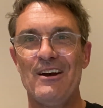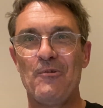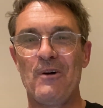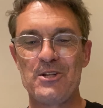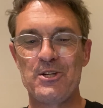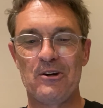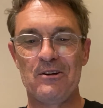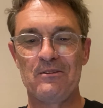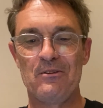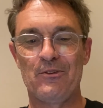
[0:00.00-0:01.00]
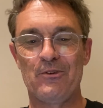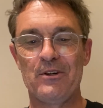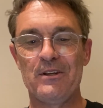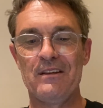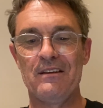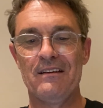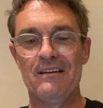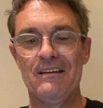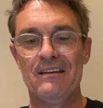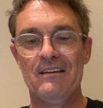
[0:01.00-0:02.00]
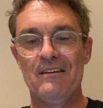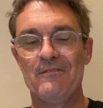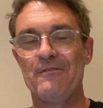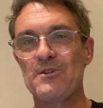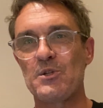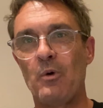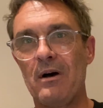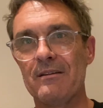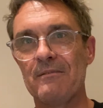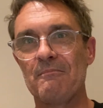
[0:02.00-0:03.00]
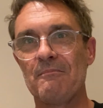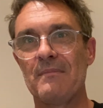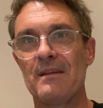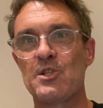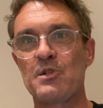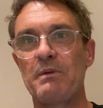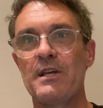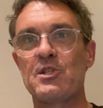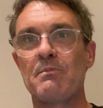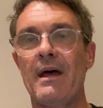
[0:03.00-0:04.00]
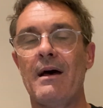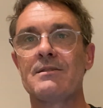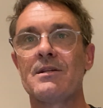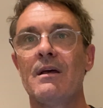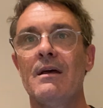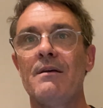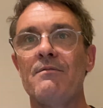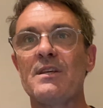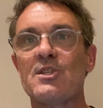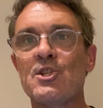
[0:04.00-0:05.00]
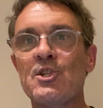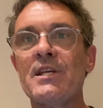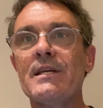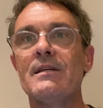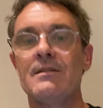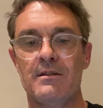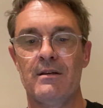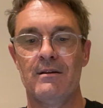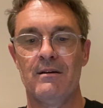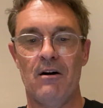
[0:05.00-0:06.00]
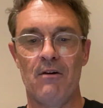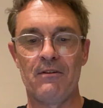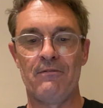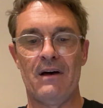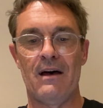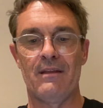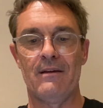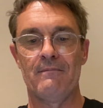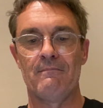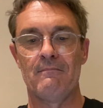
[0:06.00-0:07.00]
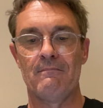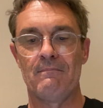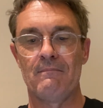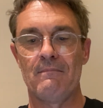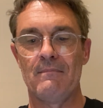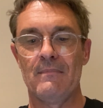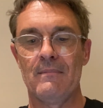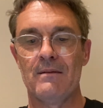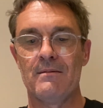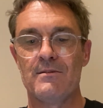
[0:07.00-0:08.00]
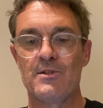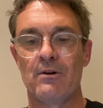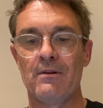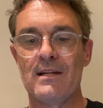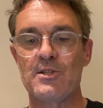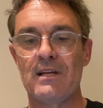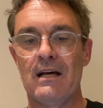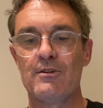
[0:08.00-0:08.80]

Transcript: 1 John 3 verse 1 speaks about the seed of the Father. Sorry, that's